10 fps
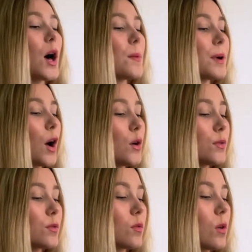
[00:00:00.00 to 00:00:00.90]
But
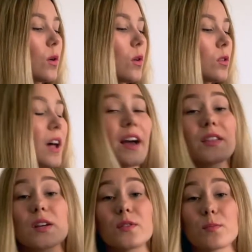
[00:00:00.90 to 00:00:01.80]
overall, I
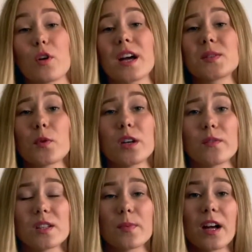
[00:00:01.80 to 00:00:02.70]
think for the price point
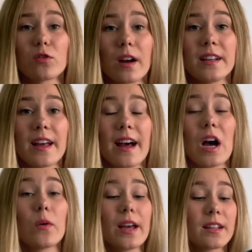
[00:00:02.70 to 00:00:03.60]
of this bag right
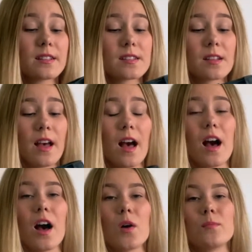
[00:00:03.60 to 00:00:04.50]
now, it's
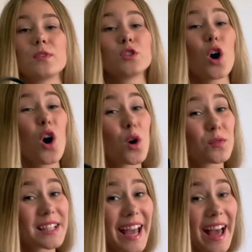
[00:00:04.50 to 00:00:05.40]
not
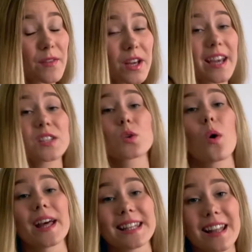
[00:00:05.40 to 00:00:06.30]
overly heavy, it's
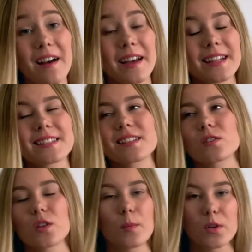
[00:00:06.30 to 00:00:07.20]
quite light, it's
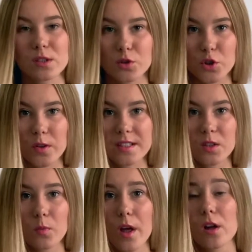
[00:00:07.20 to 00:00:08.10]
not the most luxurious in
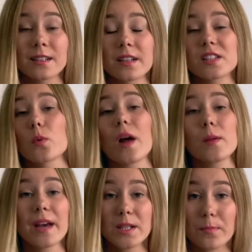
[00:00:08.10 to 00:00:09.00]
the world. It's a
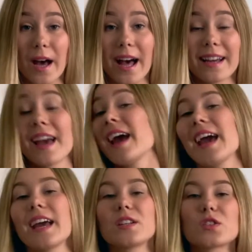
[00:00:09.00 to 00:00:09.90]
well-made bag,
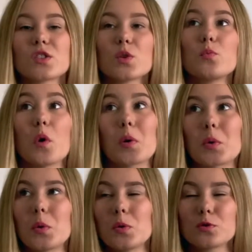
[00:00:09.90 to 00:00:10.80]
it's somewhat
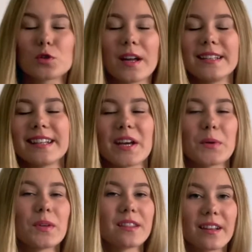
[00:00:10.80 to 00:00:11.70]
cool,
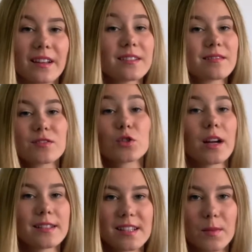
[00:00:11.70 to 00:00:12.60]
trendy with the
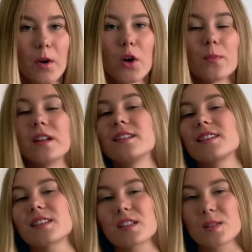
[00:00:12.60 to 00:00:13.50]
trends at the moment,
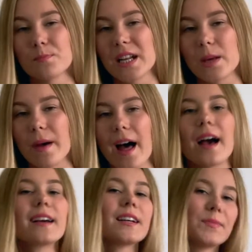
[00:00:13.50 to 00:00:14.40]
it's this mini bag.